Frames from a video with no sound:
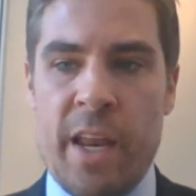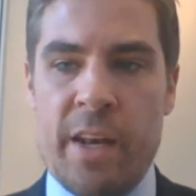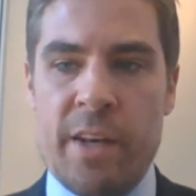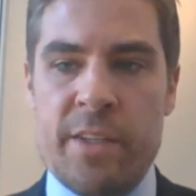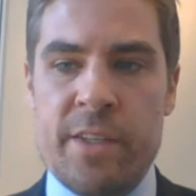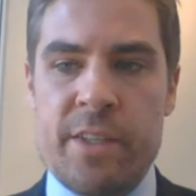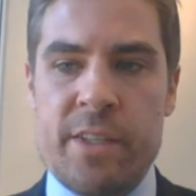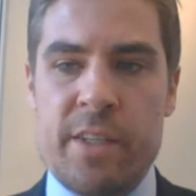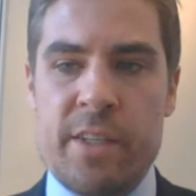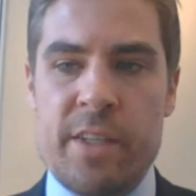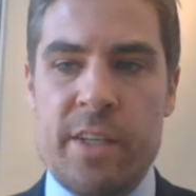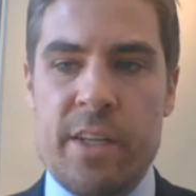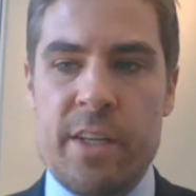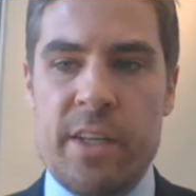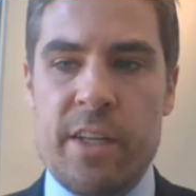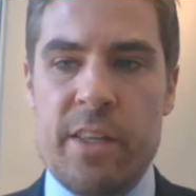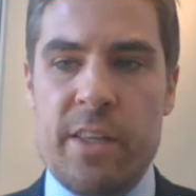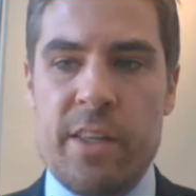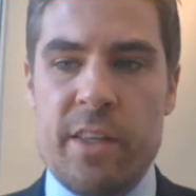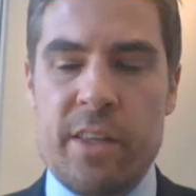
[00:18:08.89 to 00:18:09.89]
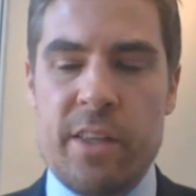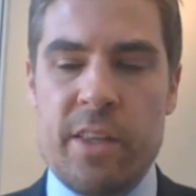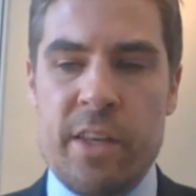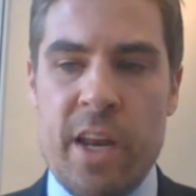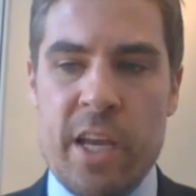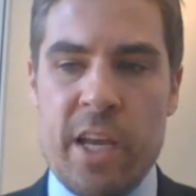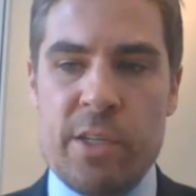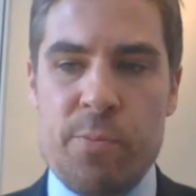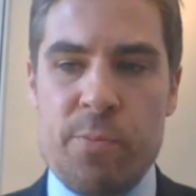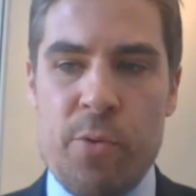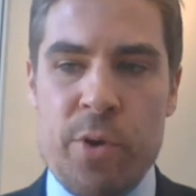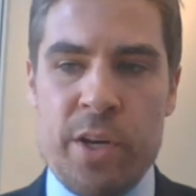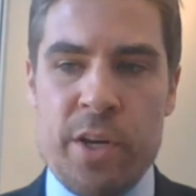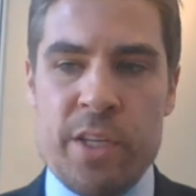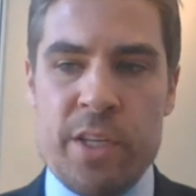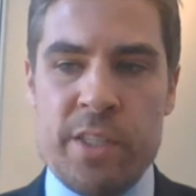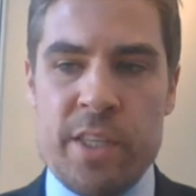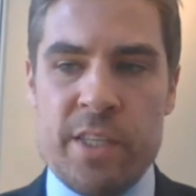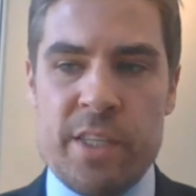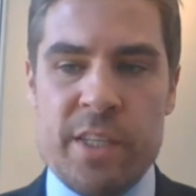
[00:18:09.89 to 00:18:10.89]
And the next
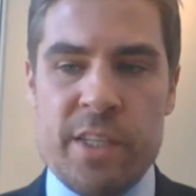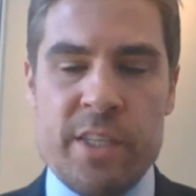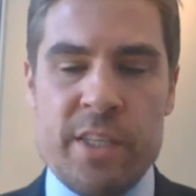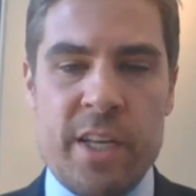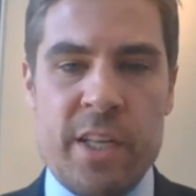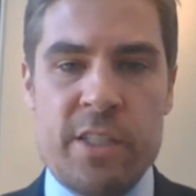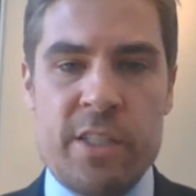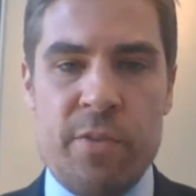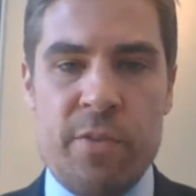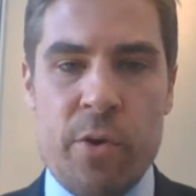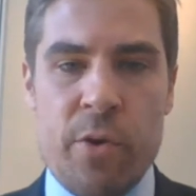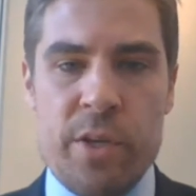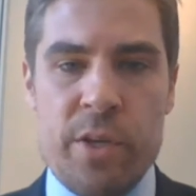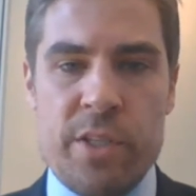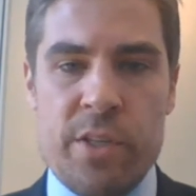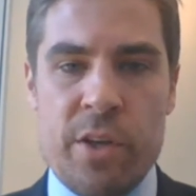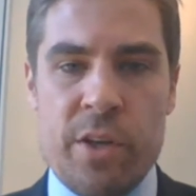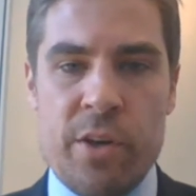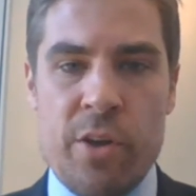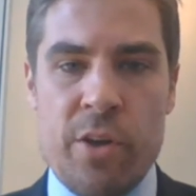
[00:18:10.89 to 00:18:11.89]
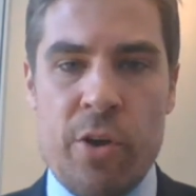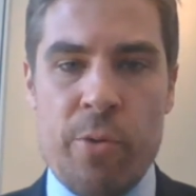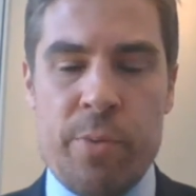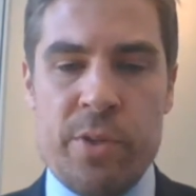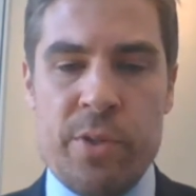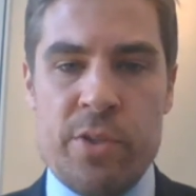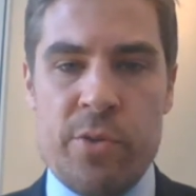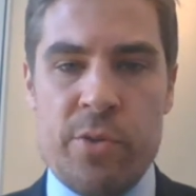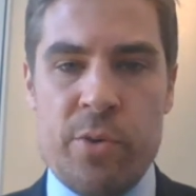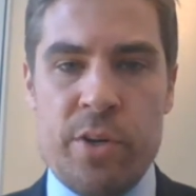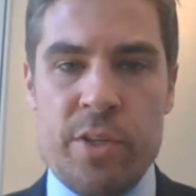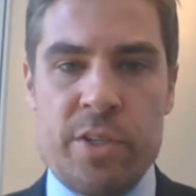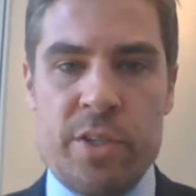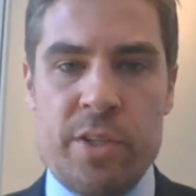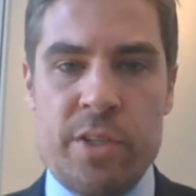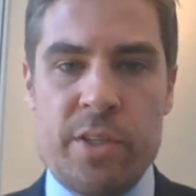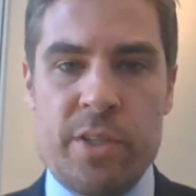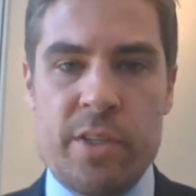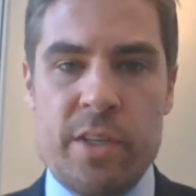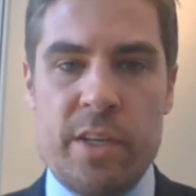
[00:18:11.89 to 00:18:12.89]
point is this intense focus on open
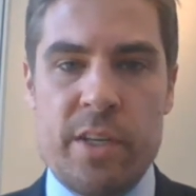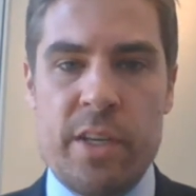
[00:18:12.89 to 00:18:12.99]
source.